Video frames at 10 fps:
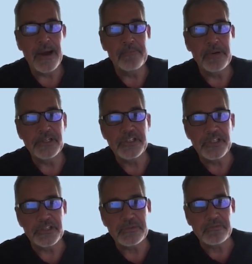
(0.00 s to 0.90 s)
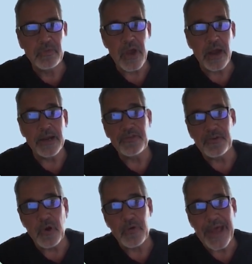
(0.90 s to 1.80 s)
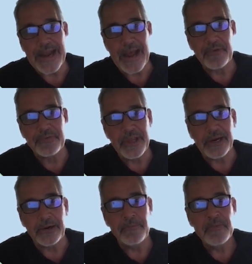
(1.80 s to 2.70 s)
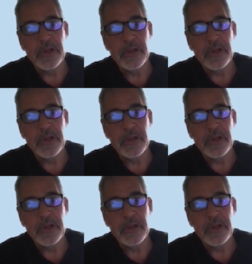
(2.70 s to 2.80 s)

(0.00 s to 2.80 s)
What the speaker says: But just thought I'd throw that out there.